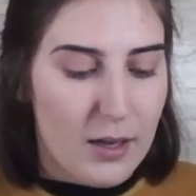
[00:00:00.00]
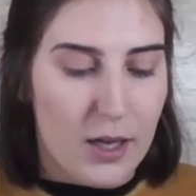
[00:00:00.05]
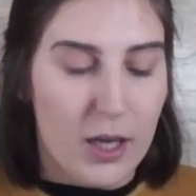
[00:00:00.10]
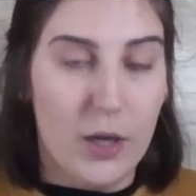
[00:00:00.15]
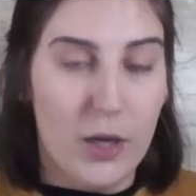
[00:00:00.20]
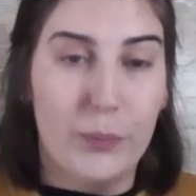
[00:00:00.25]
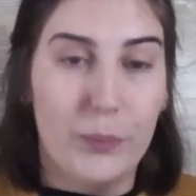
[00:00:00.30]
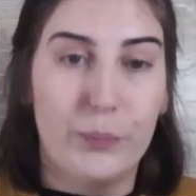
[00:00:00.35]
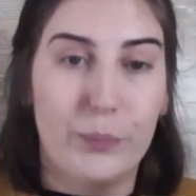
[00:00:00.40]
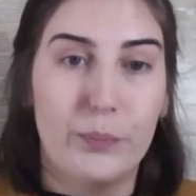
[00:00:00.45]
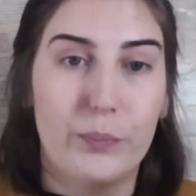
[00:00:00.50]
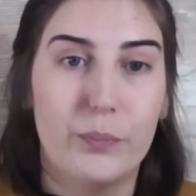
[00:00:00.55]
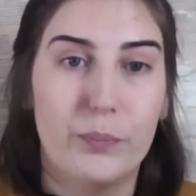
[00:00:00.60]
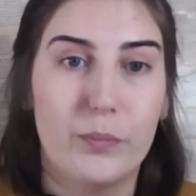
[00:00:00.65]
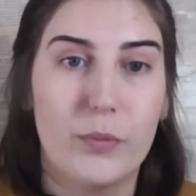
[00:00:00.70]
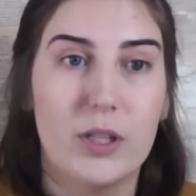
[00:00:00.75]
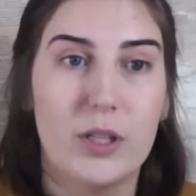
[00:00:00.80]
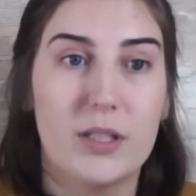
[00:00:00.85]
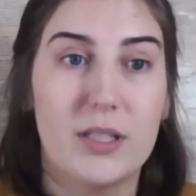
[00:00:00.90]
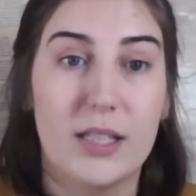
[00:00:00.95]
2%
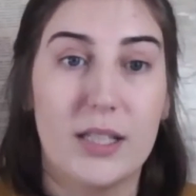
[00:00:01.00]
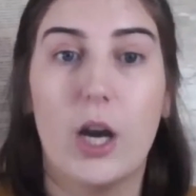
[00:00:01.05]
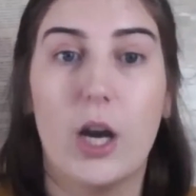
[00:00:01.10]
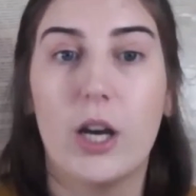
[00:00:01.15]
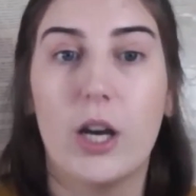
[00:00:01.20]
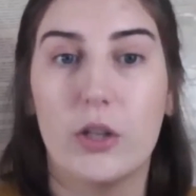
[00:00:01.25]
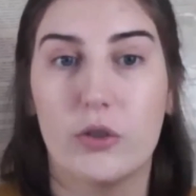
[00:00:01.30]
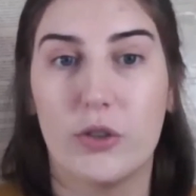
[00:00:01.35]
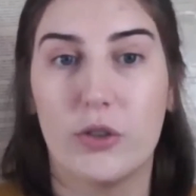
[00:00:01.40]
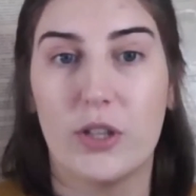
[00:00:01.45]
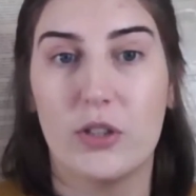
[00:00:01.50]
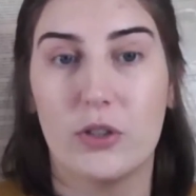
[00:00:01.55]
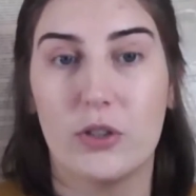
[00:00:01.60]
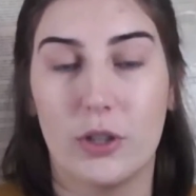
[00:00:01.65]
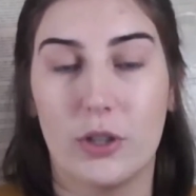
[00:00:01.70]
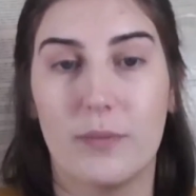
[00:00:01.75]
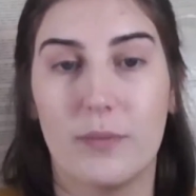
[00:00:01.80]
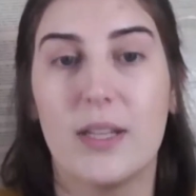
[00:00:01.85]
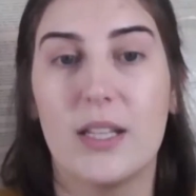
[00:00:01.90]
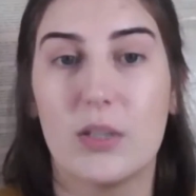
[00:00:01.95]

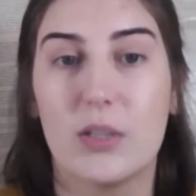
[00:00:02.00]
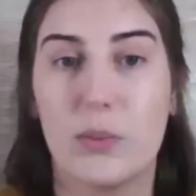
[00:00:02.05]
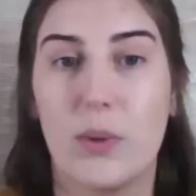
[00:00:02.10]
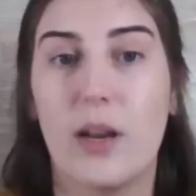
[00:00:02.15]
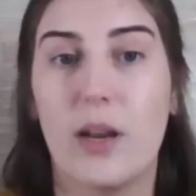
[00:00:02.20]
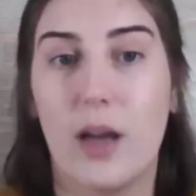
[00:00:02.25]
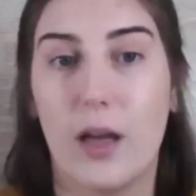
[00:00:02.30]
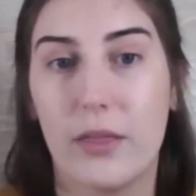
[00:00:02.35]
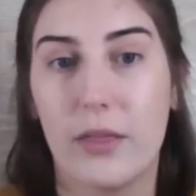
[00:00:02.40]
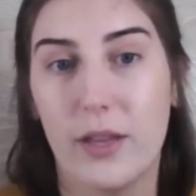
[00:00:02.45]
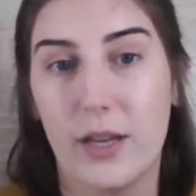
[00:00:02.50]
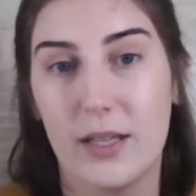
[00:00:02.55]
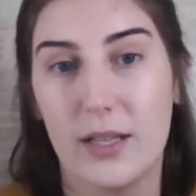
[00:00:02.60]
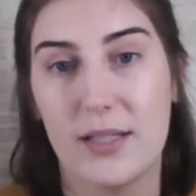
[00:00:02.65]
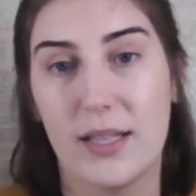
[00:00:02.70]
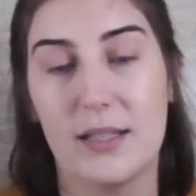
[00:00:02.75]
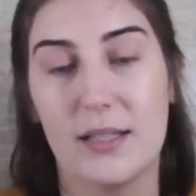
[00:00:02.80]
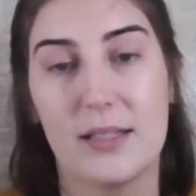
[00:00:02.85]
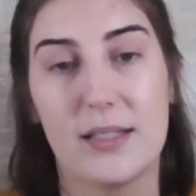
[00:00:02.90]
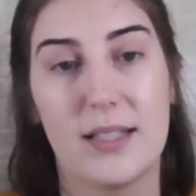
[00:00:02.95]
dehydration is when our
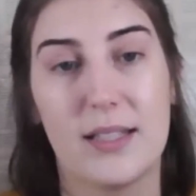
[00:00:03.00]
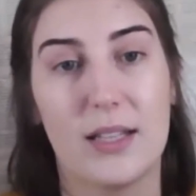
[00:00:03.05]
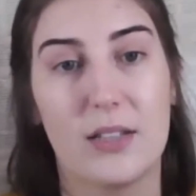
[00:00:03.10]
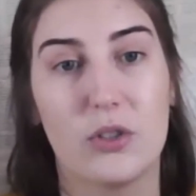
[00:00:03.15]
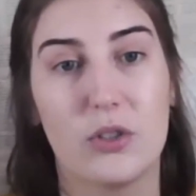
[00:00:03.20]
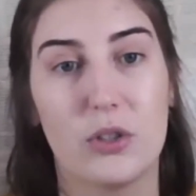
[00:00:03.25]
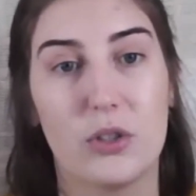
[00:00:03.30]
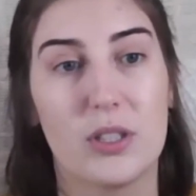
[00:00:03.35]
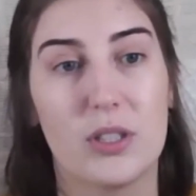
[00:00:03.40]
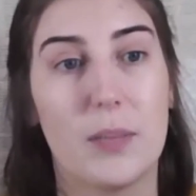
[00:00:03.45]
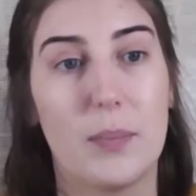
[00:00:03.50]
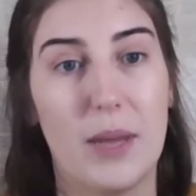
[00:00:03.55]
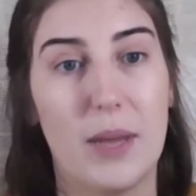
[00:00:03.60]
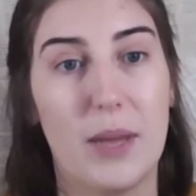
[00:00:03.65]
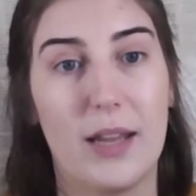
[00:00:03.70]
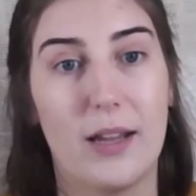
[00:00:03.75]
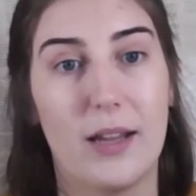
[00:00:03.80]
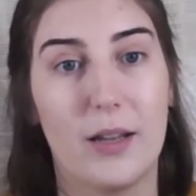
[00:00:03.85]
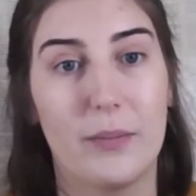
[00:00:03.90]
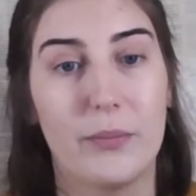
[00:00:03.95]
thirst sensations
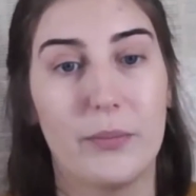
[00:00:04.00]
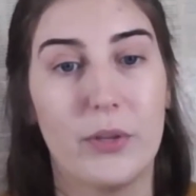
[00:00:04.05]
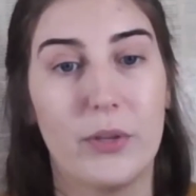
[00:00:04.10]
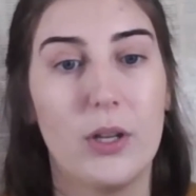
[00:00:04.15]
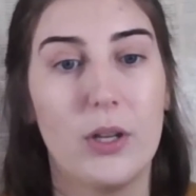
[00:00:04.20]
appear.